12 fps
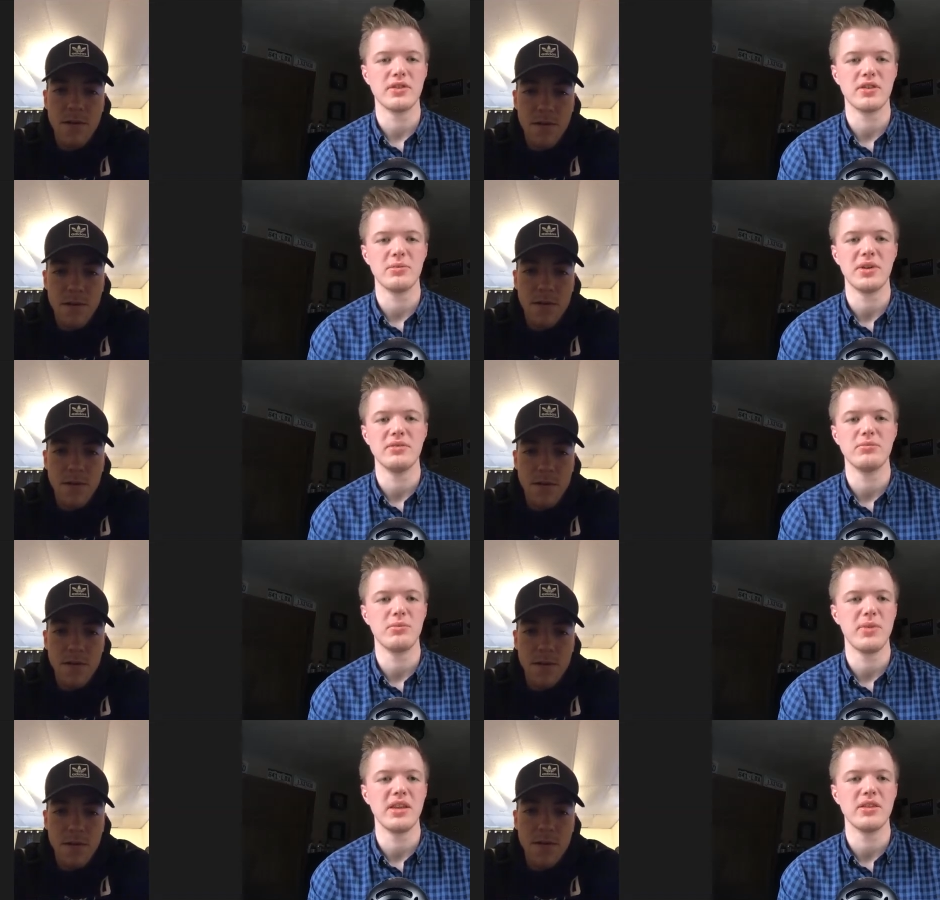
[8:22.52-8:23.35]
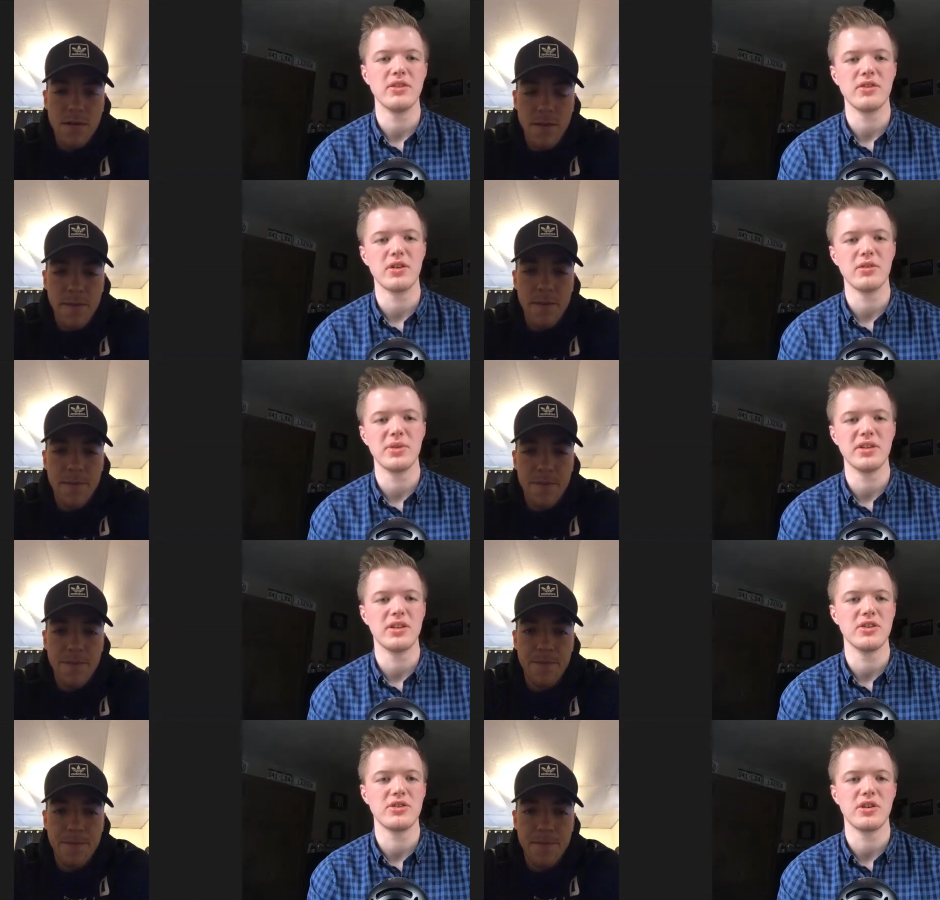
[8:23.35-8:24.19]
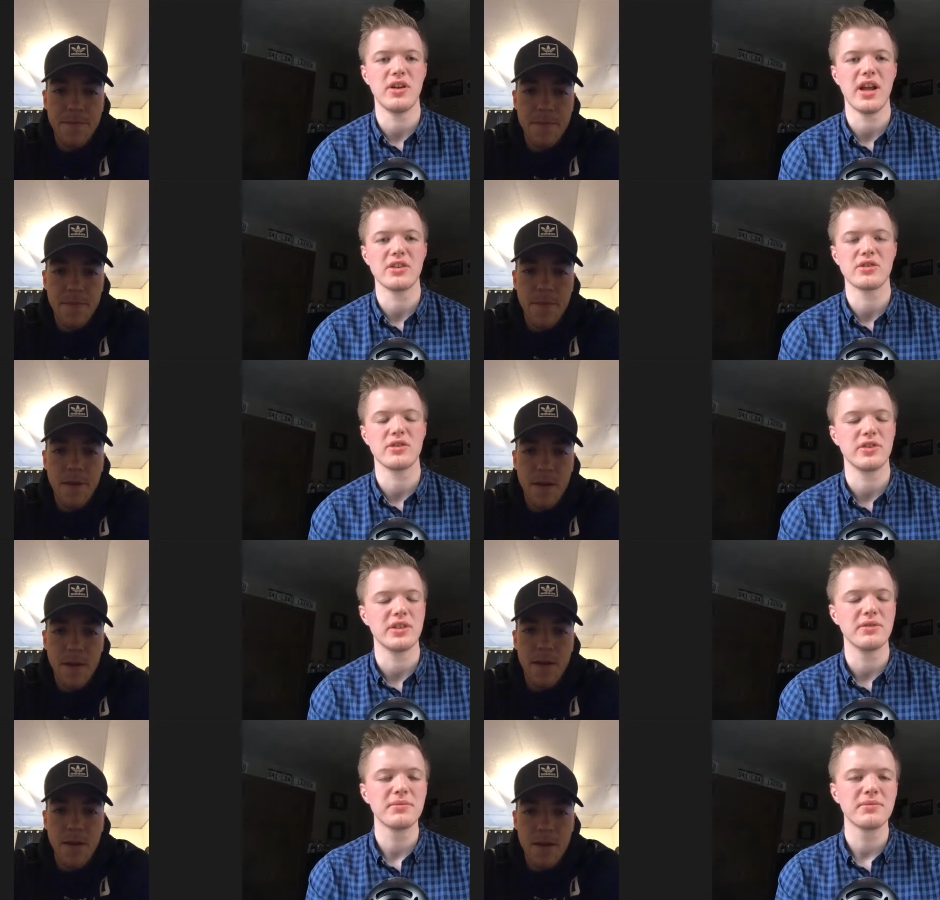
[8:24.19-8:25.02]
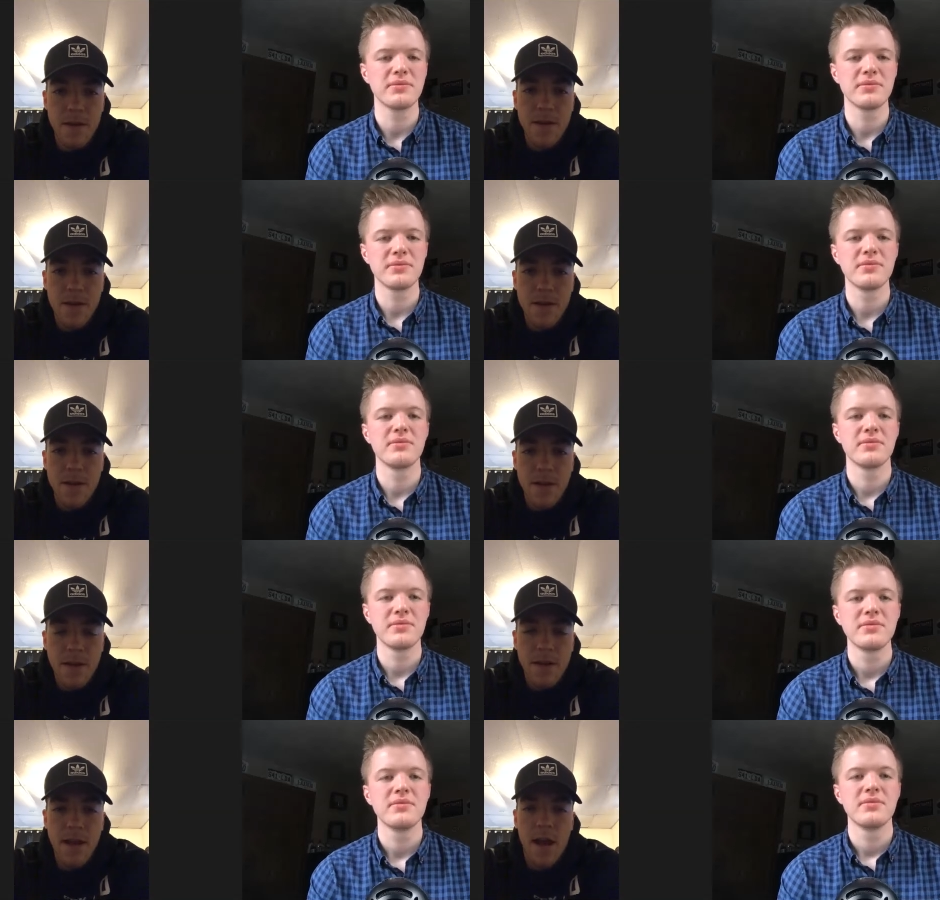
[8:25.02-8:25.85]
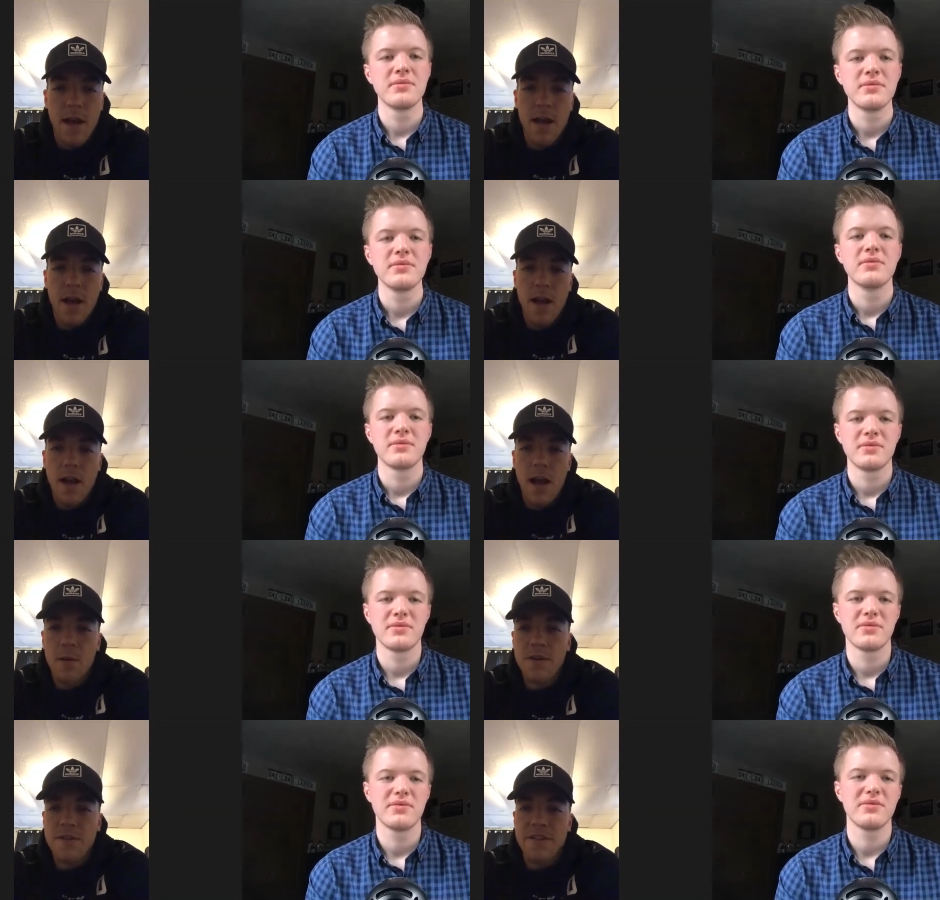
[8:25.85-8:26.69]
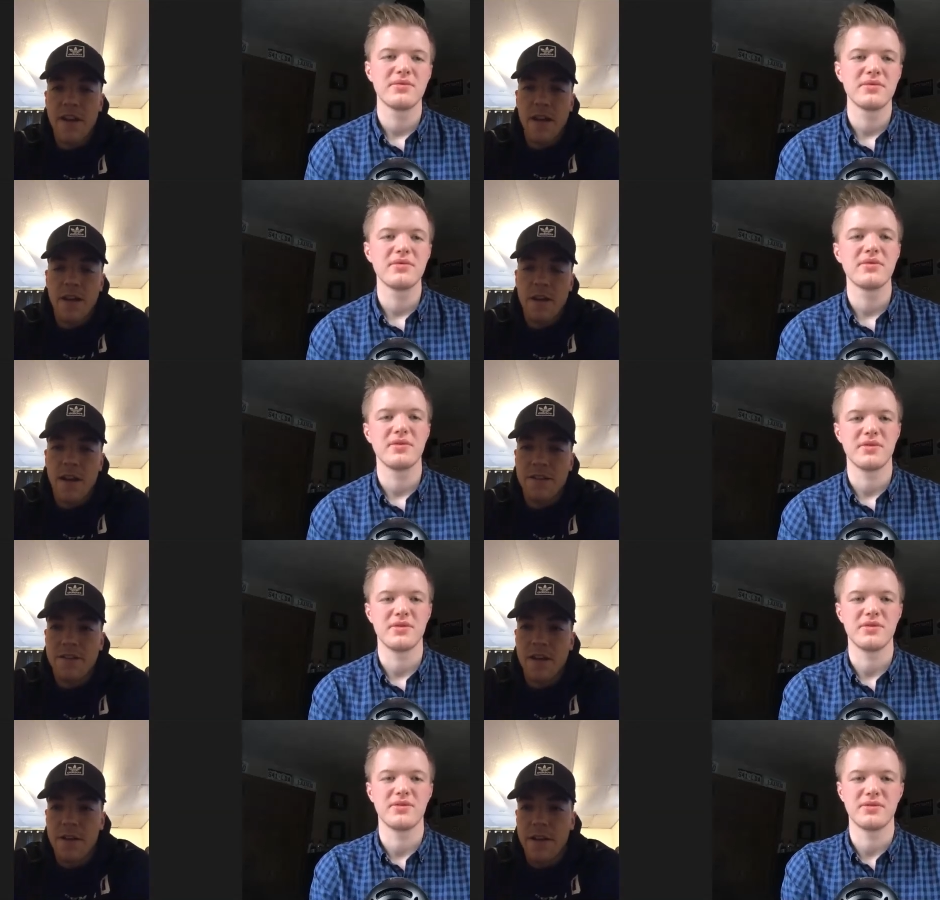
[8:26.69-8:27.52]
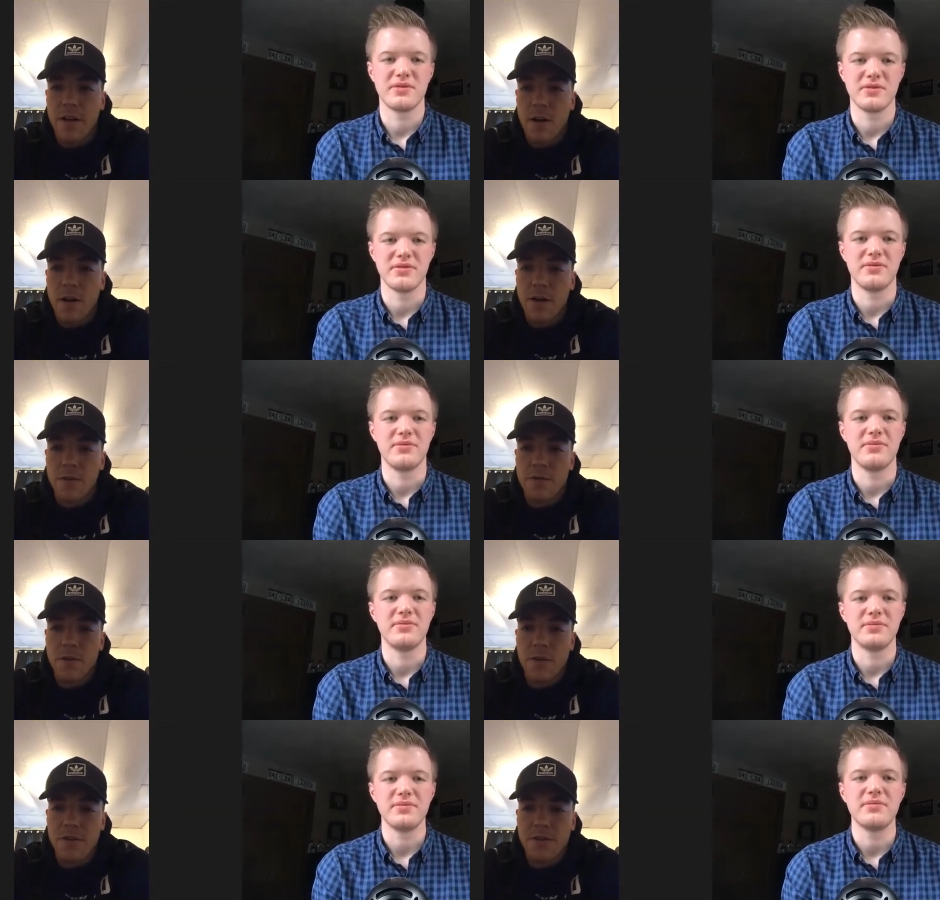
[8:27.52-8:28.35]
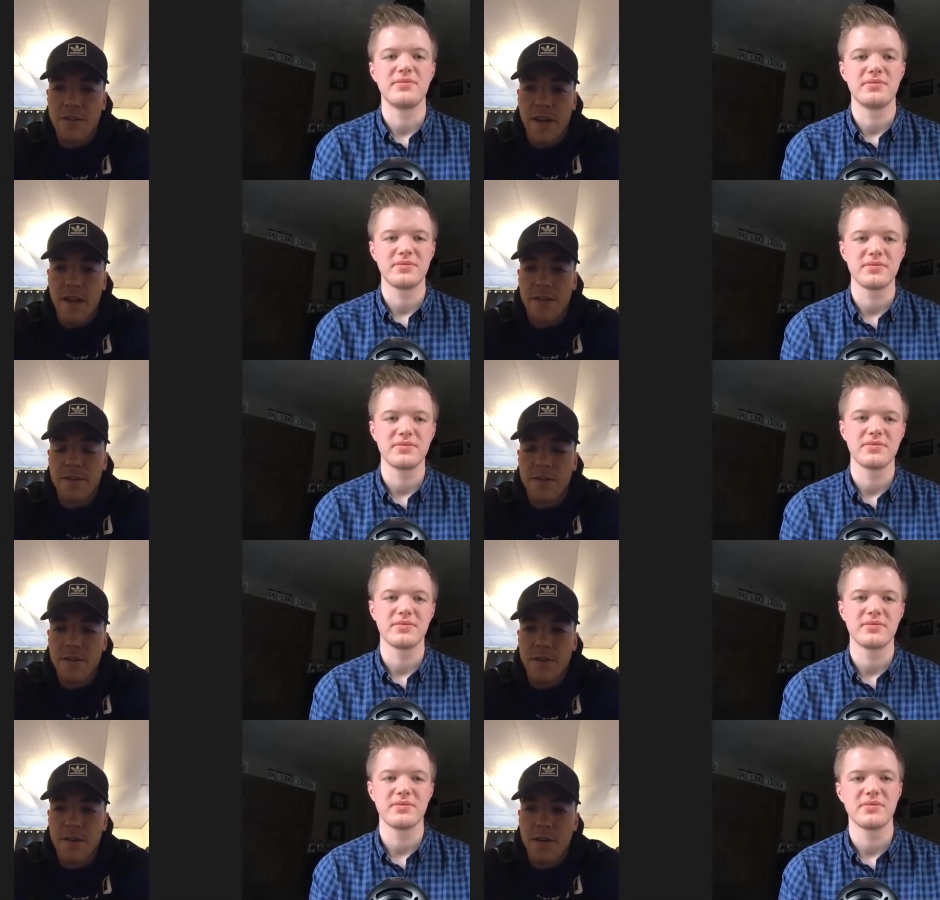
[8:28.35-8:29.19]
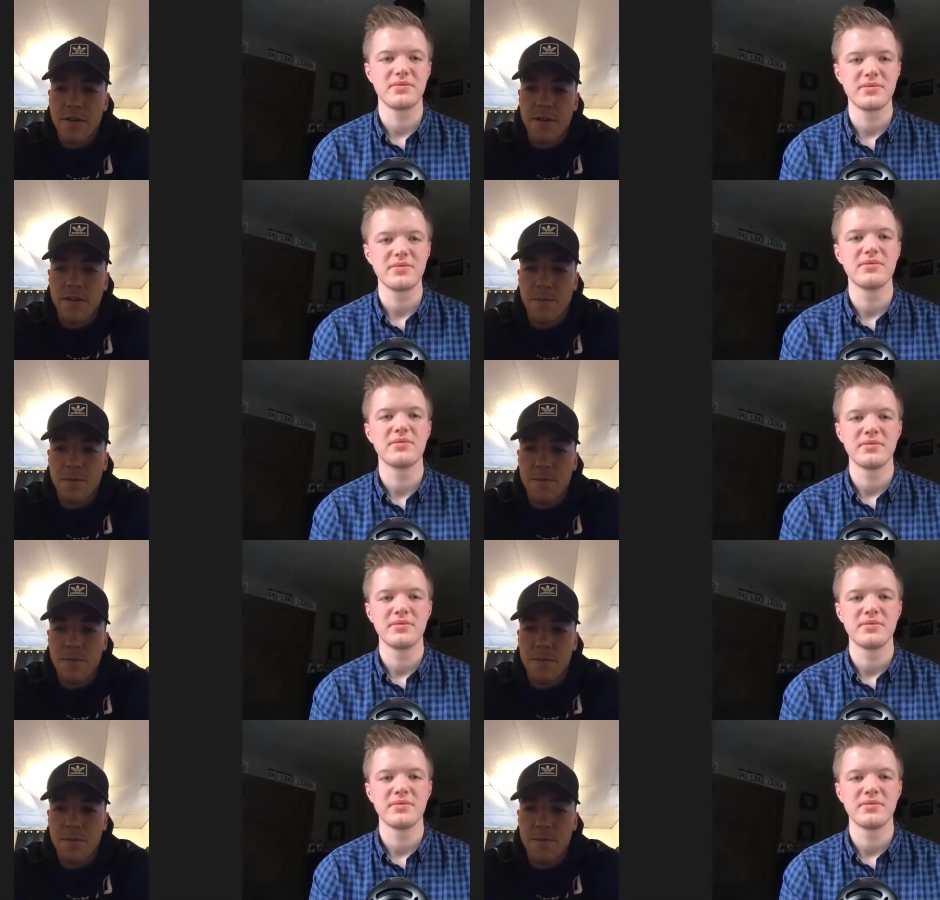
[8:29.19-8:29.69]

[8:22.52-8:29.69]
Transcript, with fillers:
Speaker 1: tournament made the tournament this year nationally.
Speaker 2: Yeah, uh, I wouldn't say it necessarily hurt. It was one of those things, just